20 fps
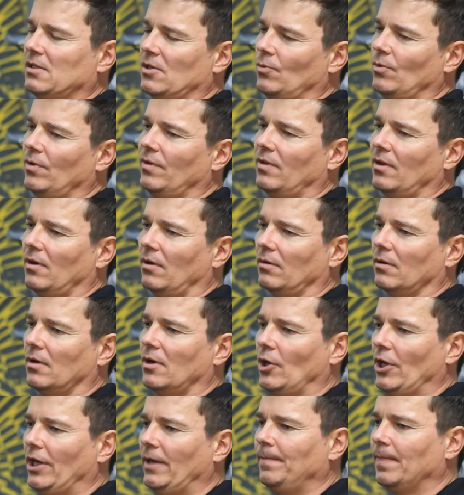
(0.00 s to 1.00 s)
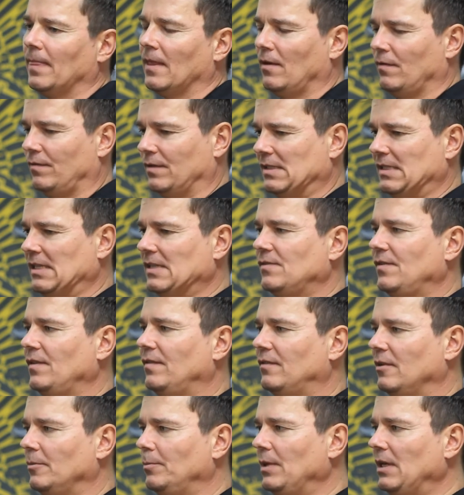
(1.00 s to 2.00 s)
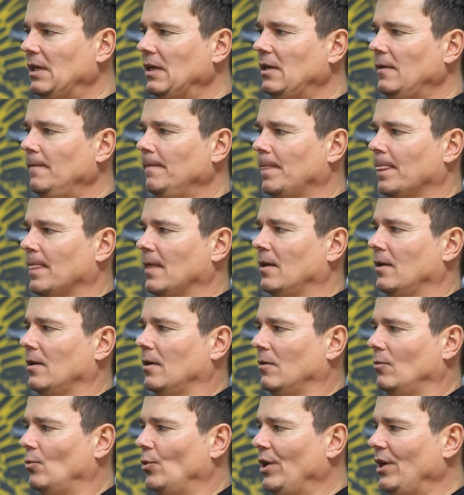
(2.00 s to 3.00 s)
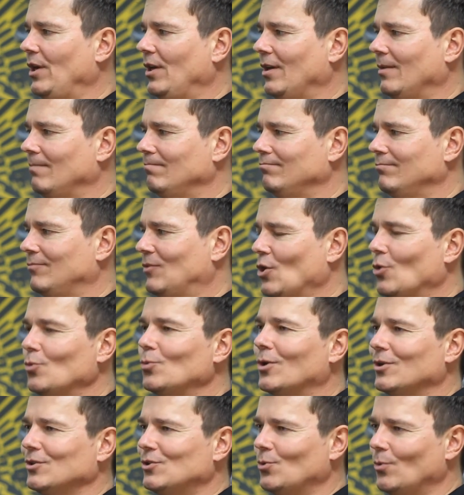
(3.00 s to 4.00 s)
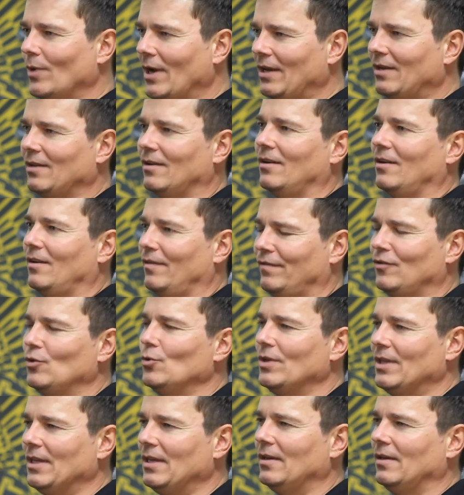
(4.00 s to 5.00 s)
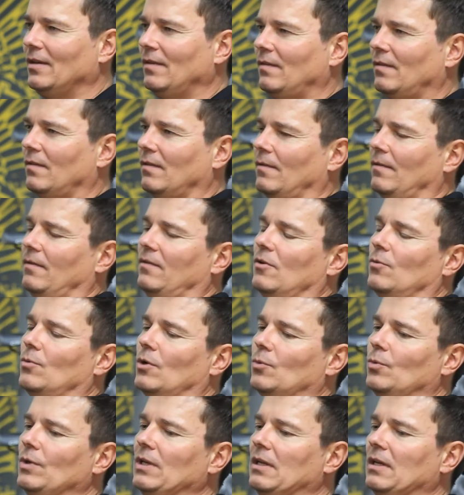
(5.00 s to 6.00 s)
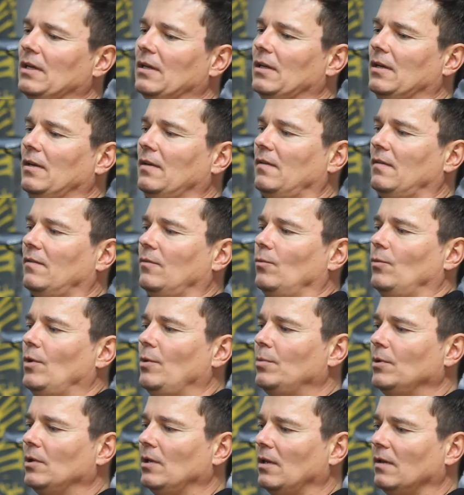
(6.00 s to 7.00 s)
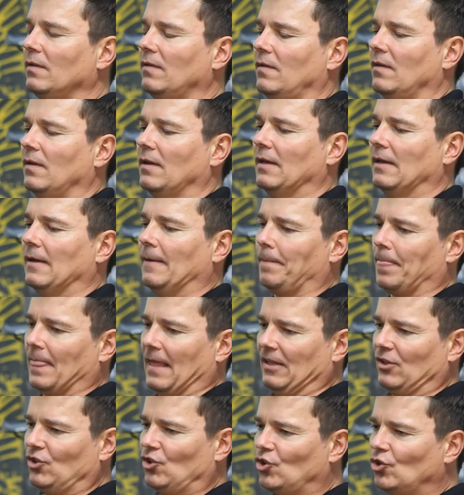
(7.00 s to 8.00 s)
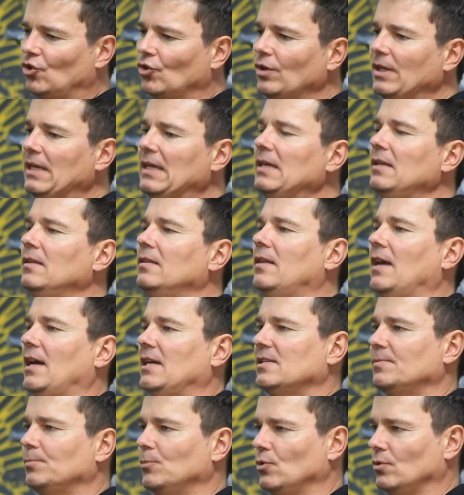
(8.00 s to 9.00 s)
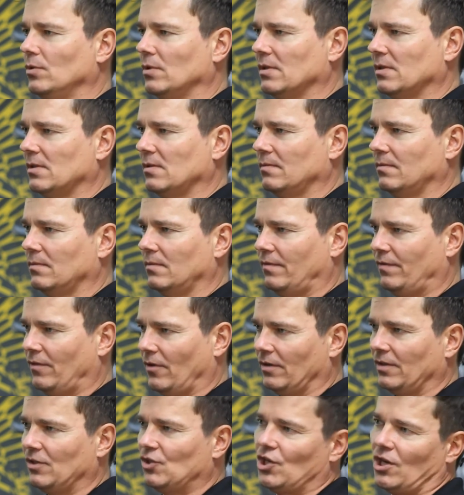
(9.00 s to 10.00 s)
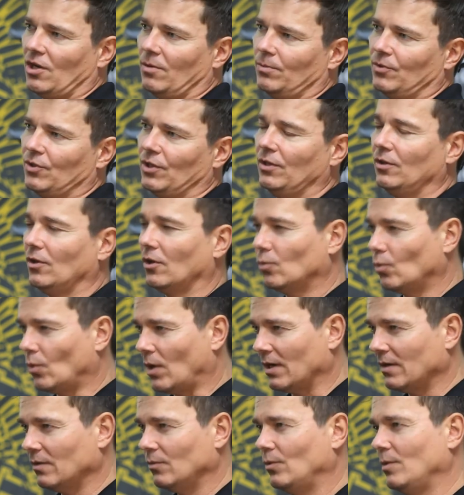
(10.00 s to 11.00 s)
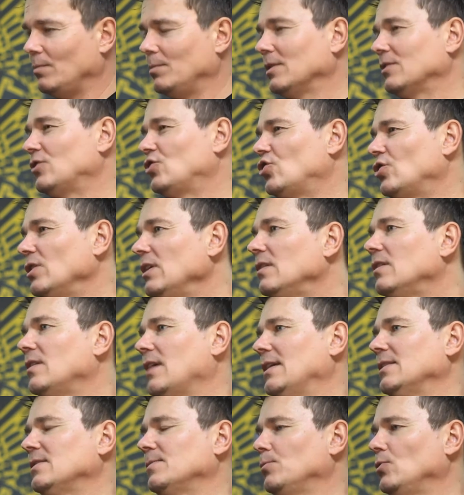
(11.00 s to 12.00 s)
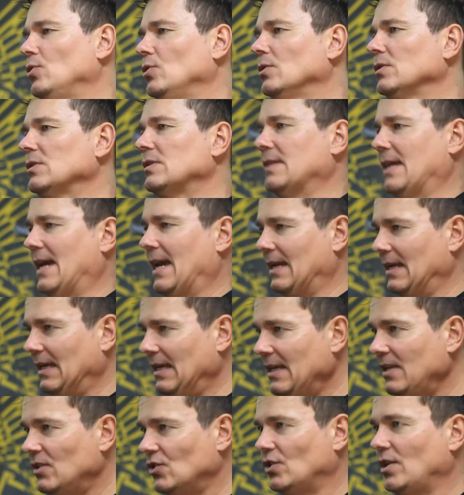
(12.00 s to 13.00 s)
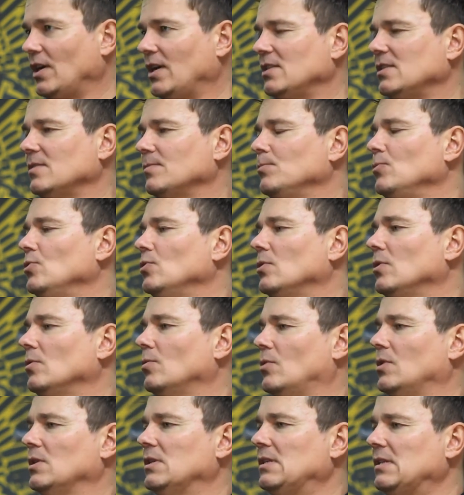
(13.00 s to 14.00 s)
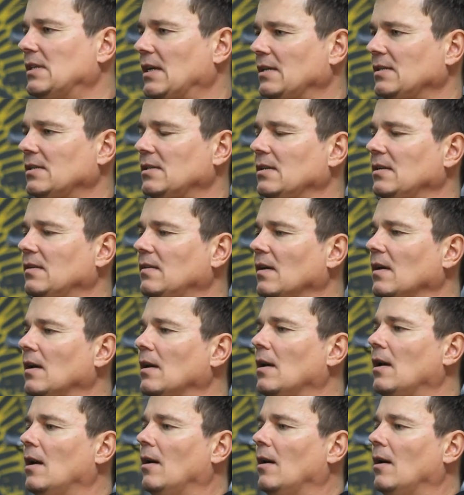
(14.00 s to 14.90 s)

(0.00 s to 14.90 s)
So we thought, okay, for 650B, we don't want to wait a few years. So what we did is we built 3 test mules for the geometry. Not one, we built 3 test mules, and each test mule was tested